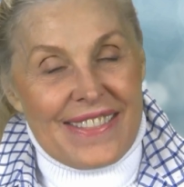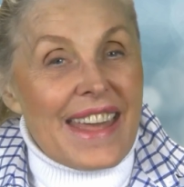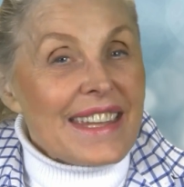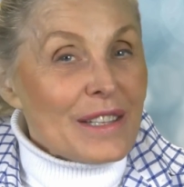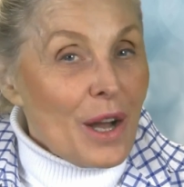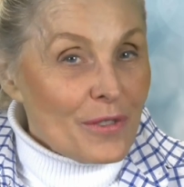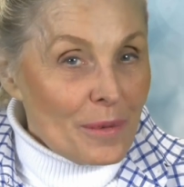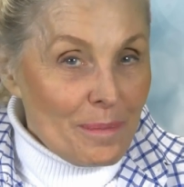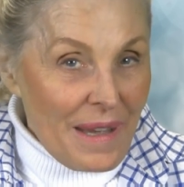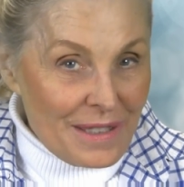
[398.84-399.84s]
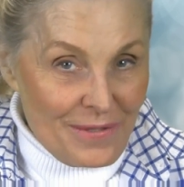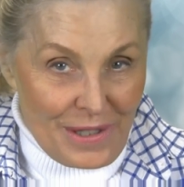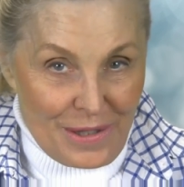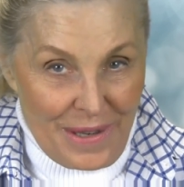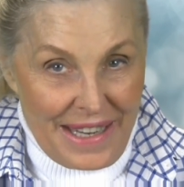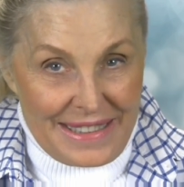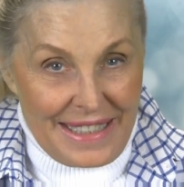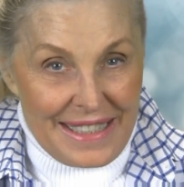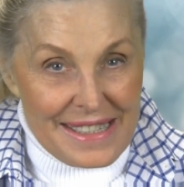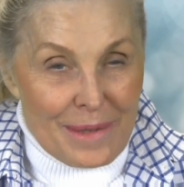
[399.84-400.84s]
they can often benefit
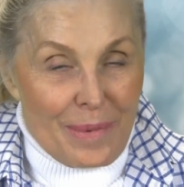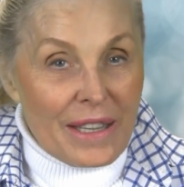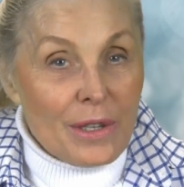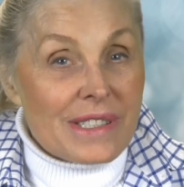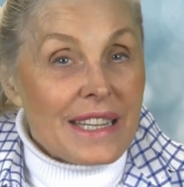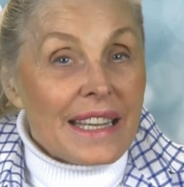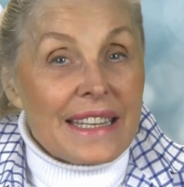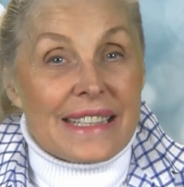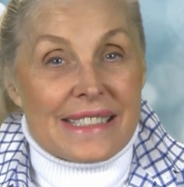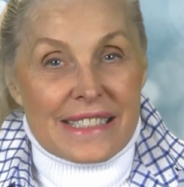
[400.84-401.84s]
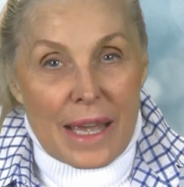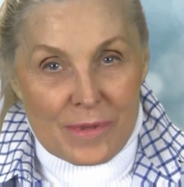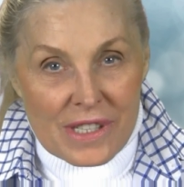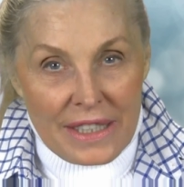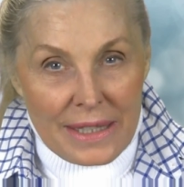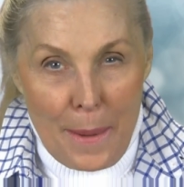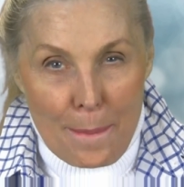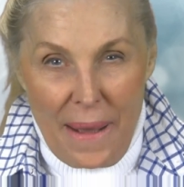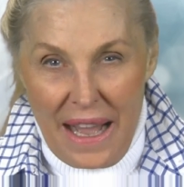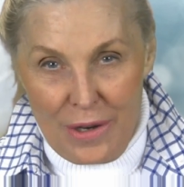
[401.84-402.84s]
greatly by using an exceptionally
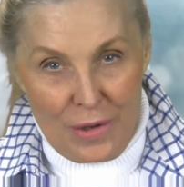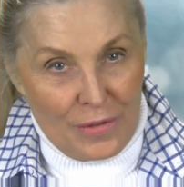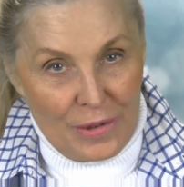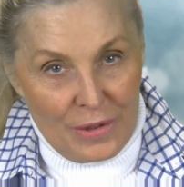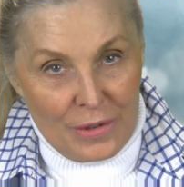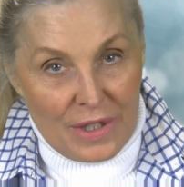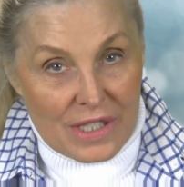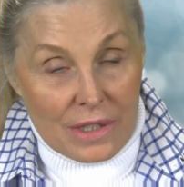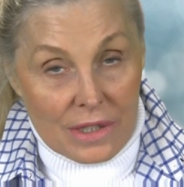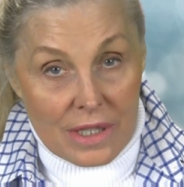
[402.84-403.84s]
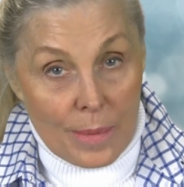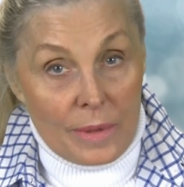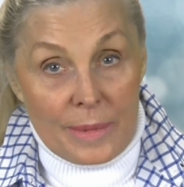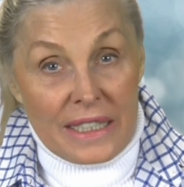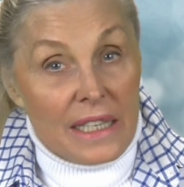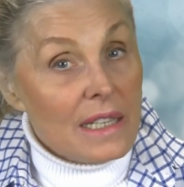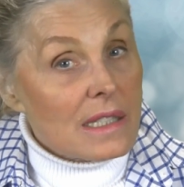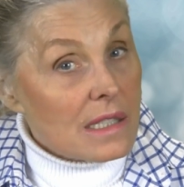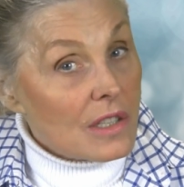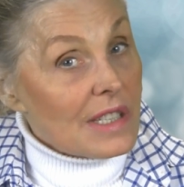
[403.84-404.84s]
powerful nutritional supplement
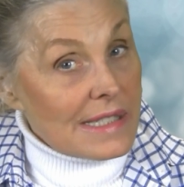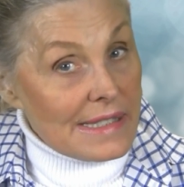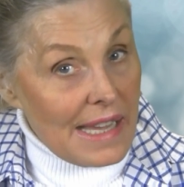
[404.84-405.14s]
such as